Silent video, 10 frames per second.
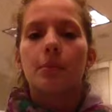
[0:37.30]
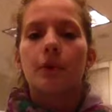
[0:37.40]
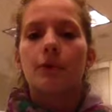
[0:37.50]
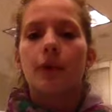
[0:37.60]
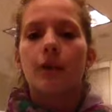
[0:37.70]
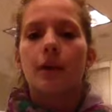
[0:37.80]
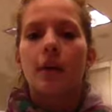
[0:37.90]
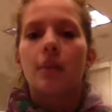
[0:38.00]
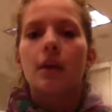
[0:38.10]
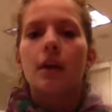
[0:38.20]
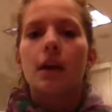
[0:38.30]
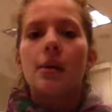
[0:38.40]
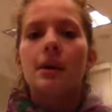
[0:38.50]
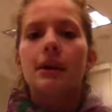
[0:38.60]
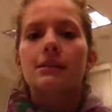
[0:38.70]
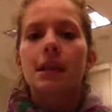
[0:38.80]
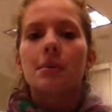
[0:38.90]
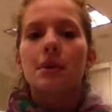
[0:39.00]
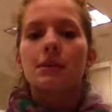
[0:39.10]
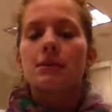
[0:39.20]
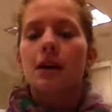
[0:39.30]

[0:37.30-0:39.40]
in front of them. And we can examine the